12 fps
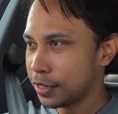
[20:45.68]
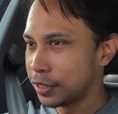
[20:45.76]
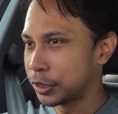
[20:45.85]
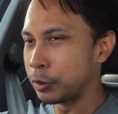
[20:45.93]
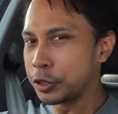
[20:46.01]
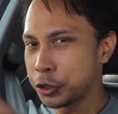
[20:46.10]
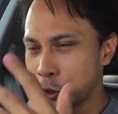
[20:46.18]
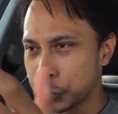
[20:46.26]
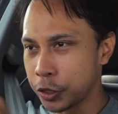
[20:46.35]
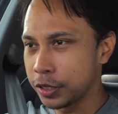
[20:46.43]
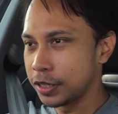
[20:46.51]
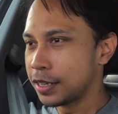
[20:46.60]
So it
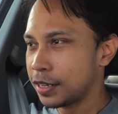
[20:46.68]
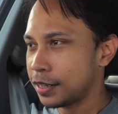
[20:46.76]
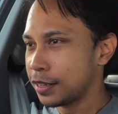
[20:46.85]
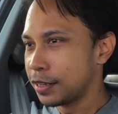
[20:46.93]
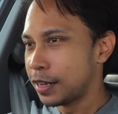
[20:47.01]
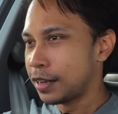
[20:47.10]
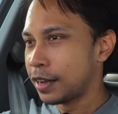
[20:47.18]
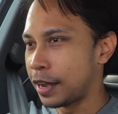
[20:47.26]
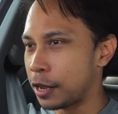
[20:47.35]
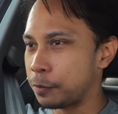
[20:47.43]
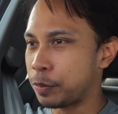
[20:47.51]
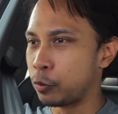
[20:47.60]
should
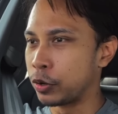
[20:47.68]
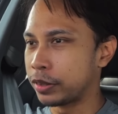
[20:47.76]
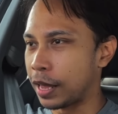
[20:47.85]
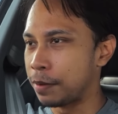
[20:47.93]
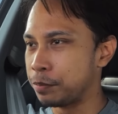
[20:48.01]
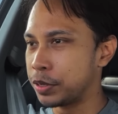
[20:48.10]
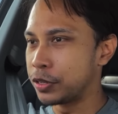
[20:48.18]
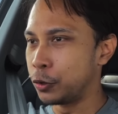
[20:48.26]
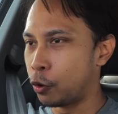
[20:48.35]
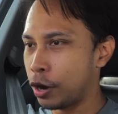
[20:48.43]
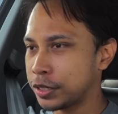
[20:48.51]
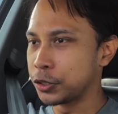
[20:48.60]
help with ambient
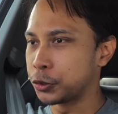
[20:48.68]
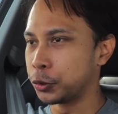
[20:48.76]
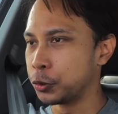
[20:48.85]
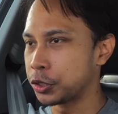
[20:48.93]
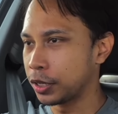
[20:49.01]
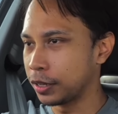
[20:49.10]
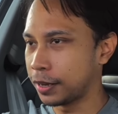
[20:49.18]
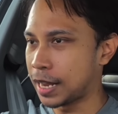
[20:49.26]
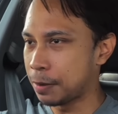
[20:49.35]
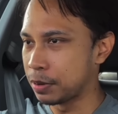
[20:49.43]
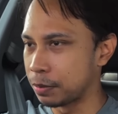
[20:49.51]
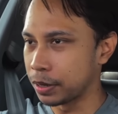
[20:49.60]
noise intrusion in the
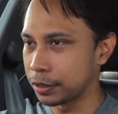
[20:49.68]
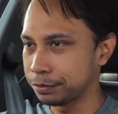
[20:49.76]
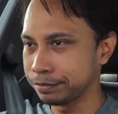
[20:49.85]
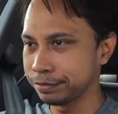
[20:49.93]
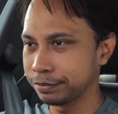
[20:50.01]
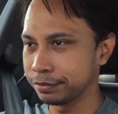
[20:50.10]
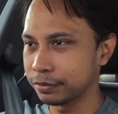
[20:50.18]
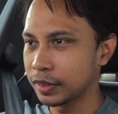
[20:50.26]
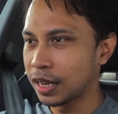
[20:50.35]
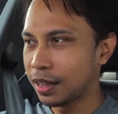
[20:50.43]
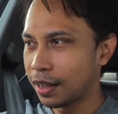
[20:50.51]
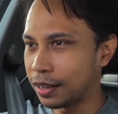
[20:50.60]
cabin, but mm,
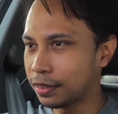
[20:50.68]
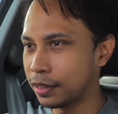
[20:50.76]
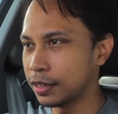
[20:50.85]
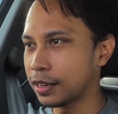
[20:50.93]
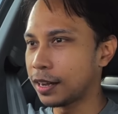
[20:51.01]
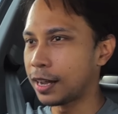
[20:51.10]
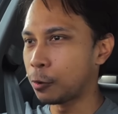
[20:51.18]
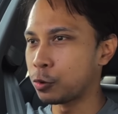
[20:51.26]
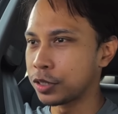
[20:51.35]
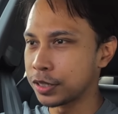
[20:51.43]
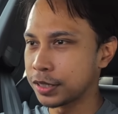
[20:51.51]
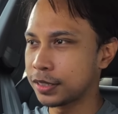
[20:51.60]
I think I
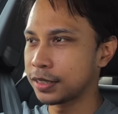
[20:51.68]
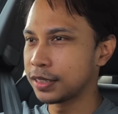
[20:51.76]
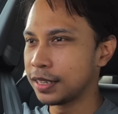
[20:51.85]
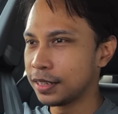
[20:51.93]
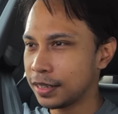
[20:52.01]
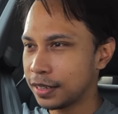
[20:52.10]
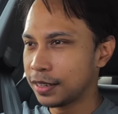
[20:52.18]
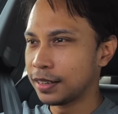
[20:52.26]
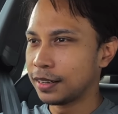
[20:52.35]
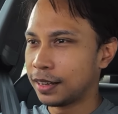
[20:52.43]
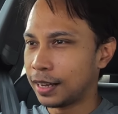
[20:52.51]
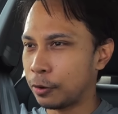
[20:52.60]
was,
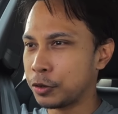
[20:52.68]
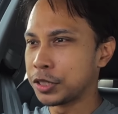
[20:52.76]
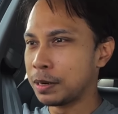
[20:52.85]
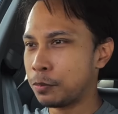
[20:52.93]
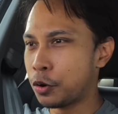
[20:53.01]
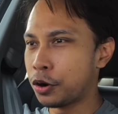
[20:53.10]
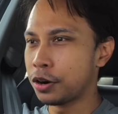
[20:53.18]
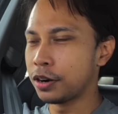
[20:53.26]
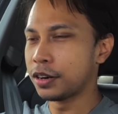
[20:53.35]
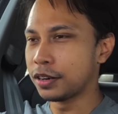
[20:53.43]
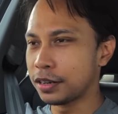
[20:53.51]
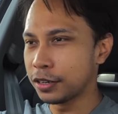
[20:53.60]
I was in a
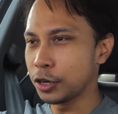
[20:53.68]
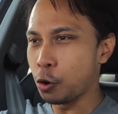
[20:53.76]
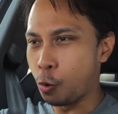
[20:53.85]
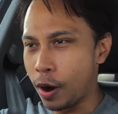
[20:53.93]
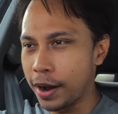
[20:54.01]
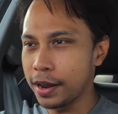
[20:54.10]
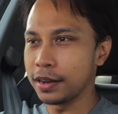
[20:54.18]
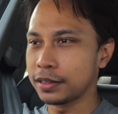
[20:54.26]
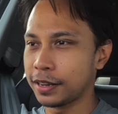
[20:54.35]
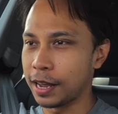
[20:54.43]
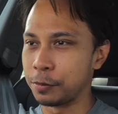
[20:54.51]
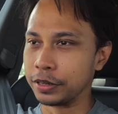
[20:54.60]
more quiet
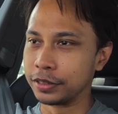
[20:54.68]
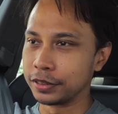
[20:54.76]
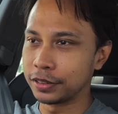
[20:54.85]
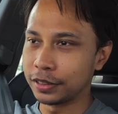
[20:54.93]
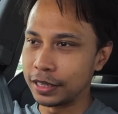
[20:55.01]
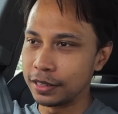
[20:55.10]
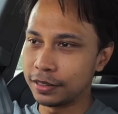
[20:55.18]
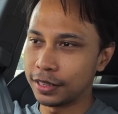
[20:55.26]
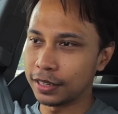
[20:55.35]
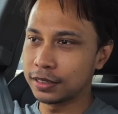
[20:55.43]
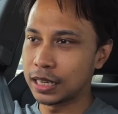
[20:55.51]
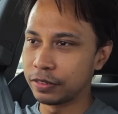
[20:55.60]
cabin in the
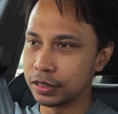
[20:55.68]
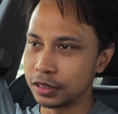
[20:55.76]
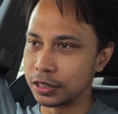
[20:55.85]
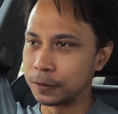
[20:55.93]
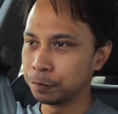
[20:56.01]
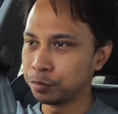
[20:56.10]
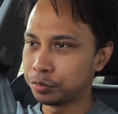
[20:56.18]
X seventy.